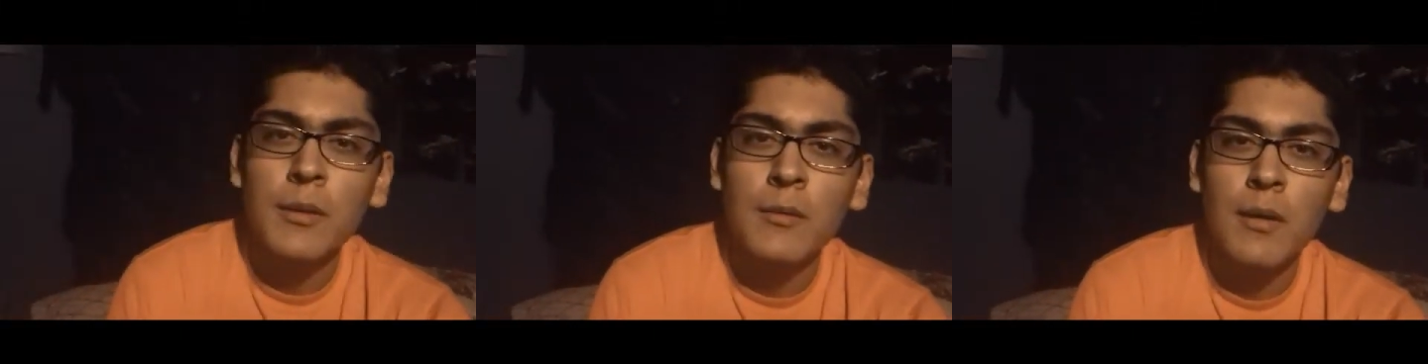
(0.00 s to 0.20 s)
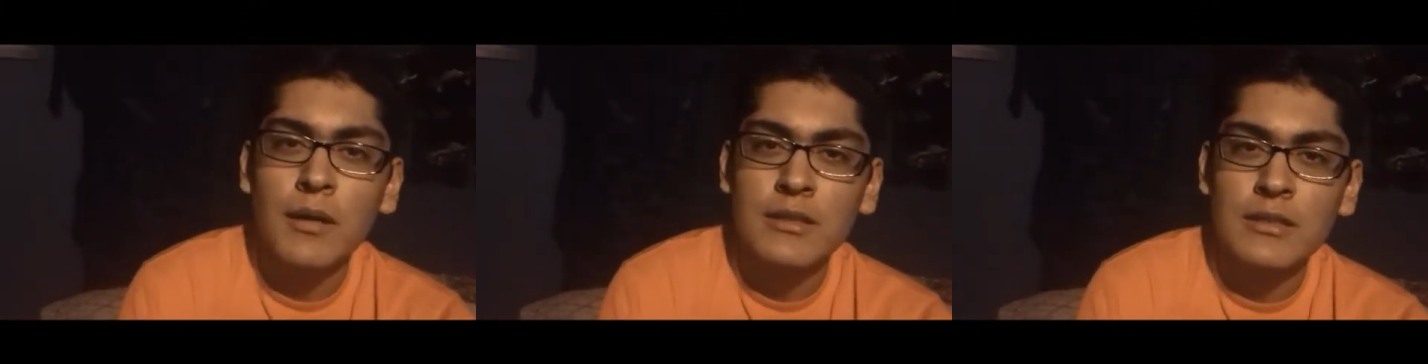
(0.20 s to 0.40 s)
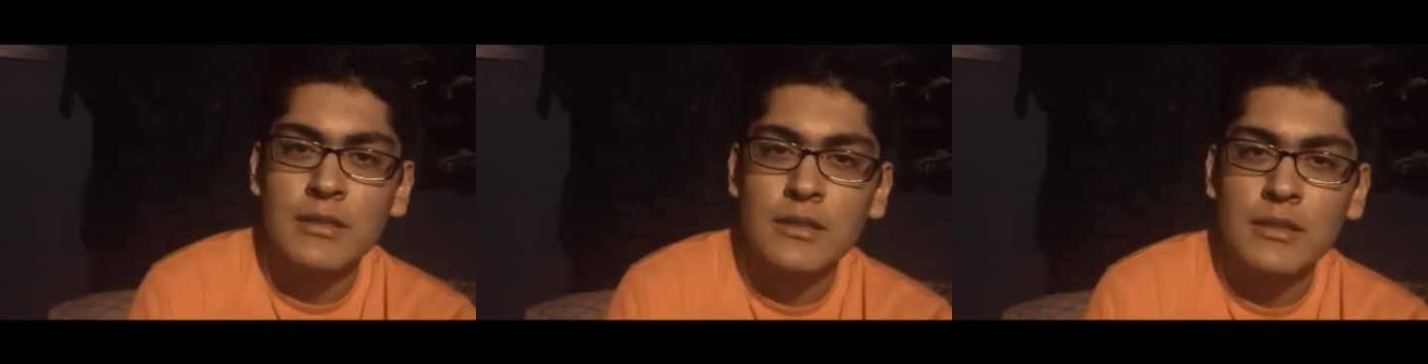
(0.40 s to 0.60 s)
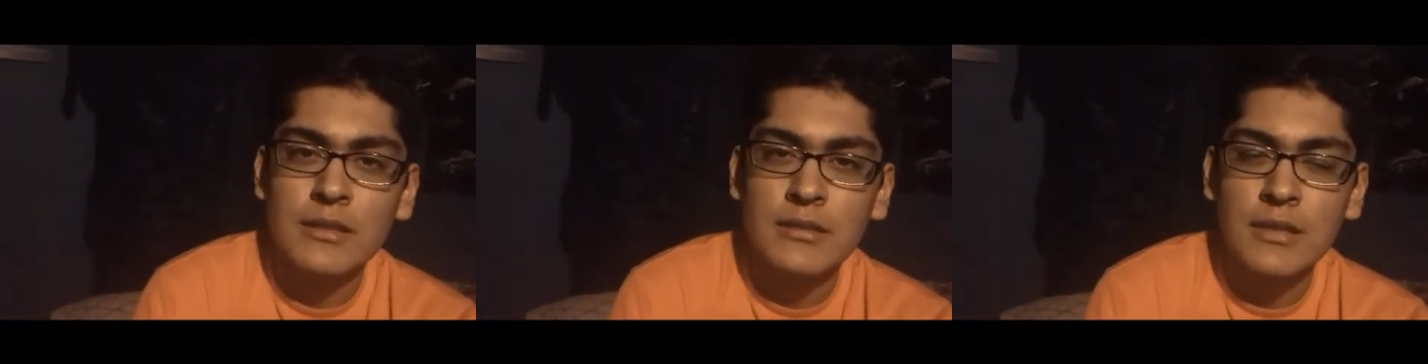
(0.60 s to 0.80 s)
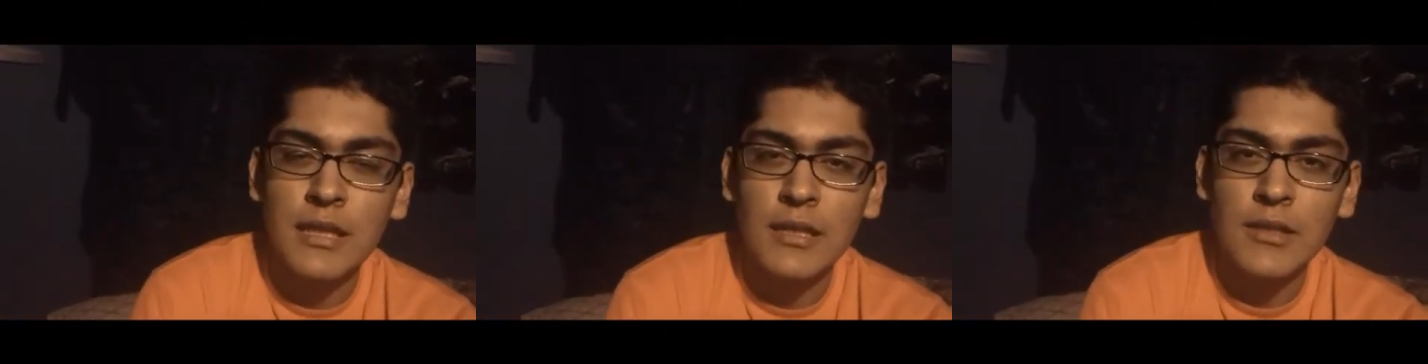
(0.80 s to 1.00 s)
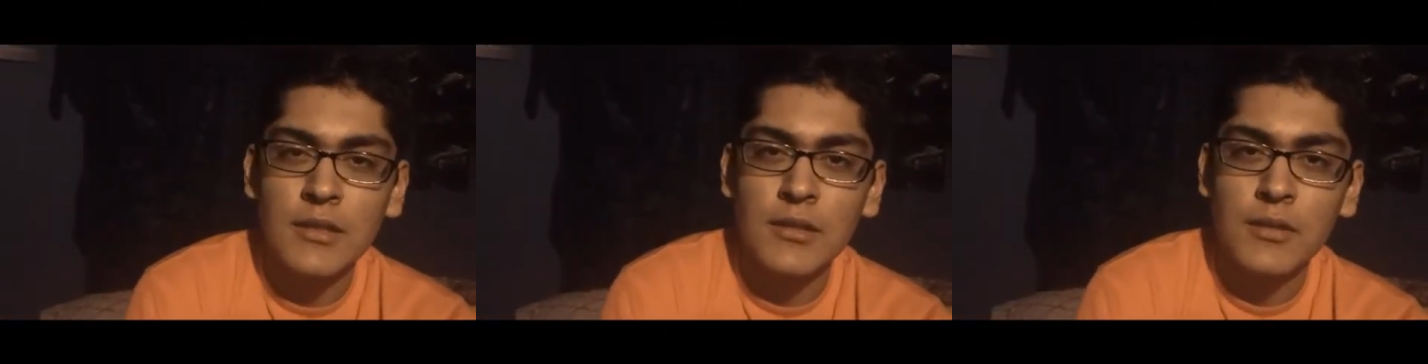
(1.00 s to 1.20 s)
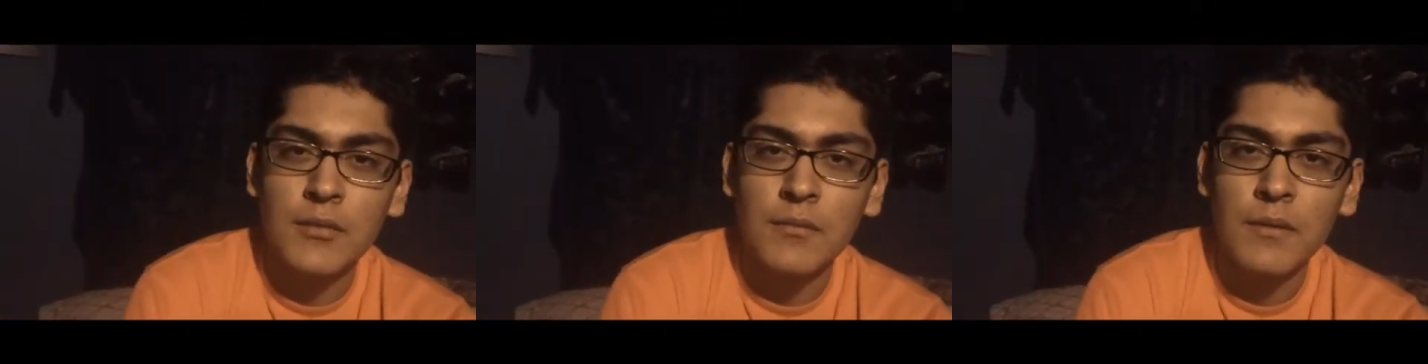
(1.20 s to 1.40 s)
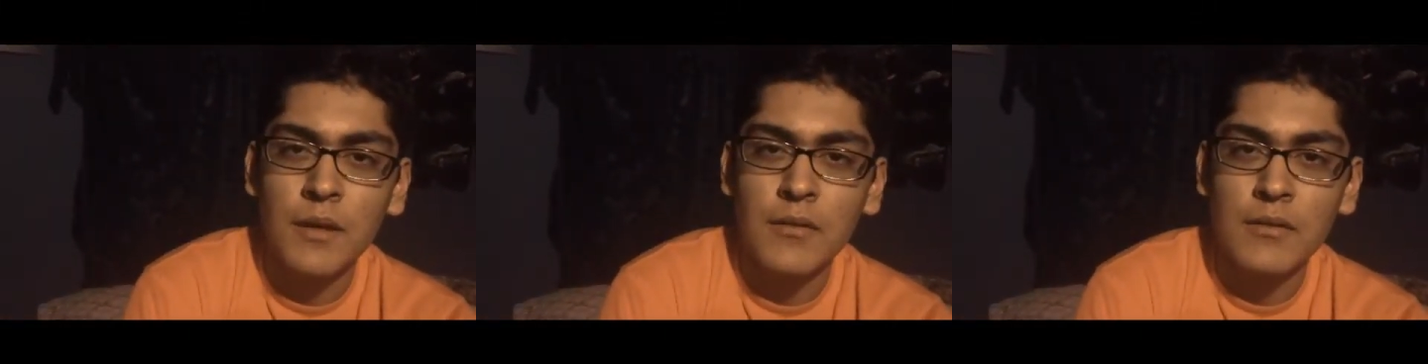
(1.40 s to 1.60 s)
watching this and you're
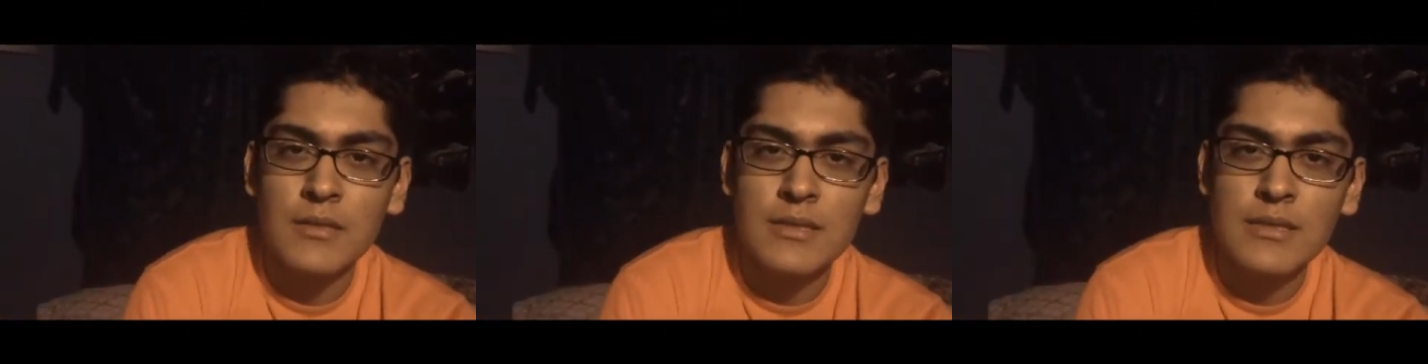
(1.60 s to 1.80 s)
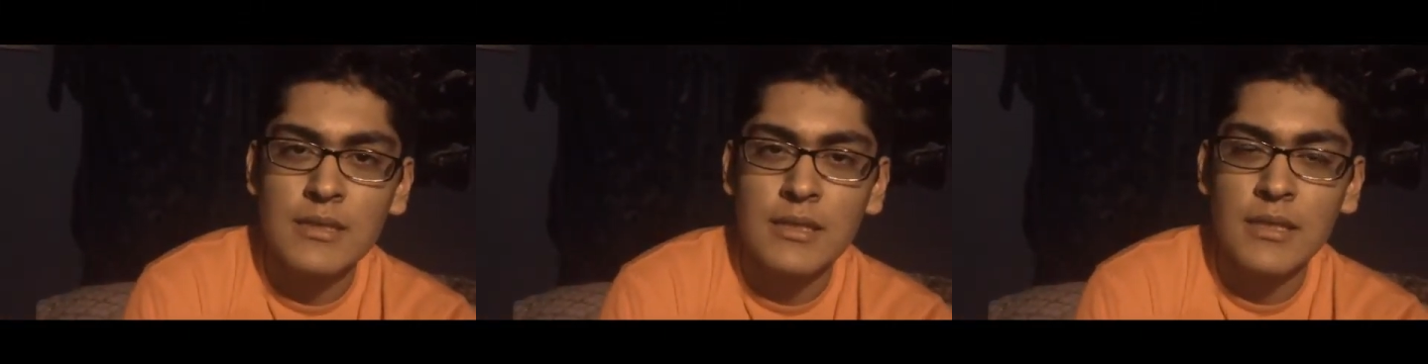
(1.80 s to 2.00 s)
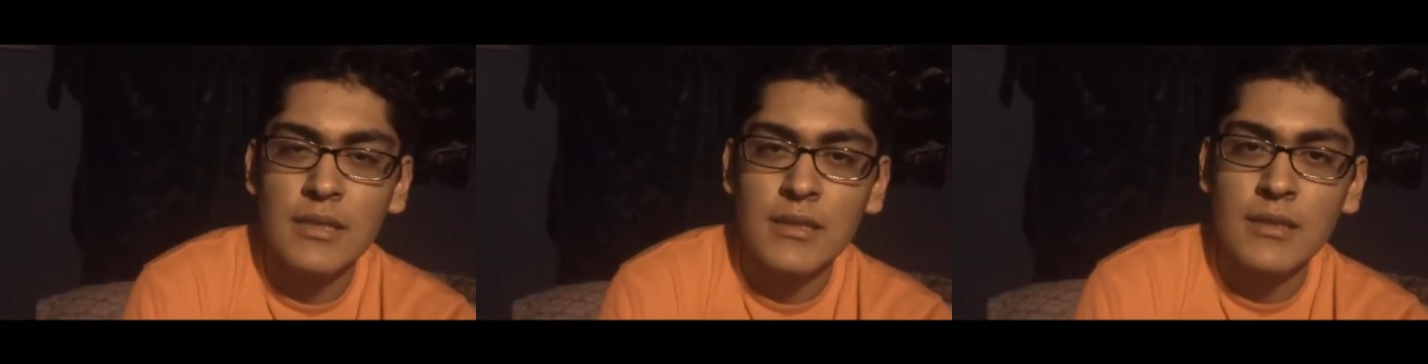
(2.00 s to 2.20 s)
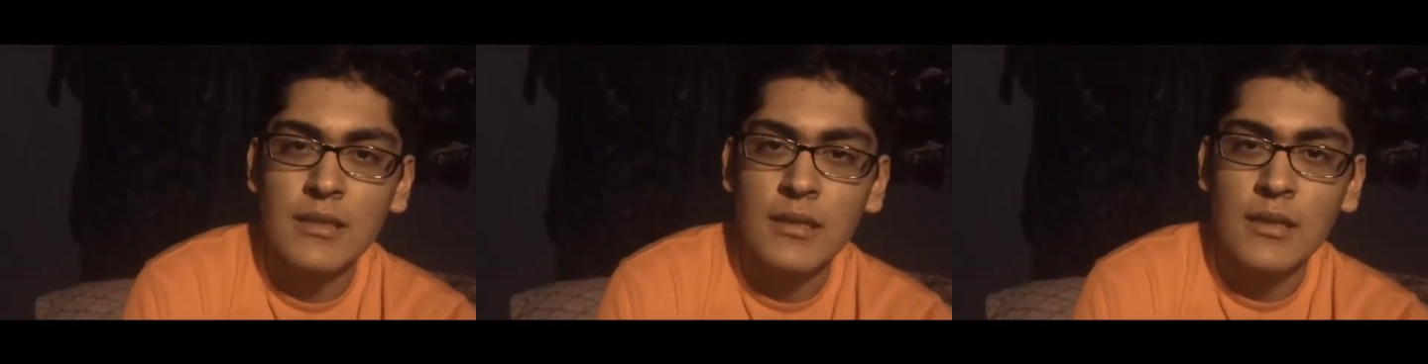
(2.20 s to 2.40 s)
very skinny,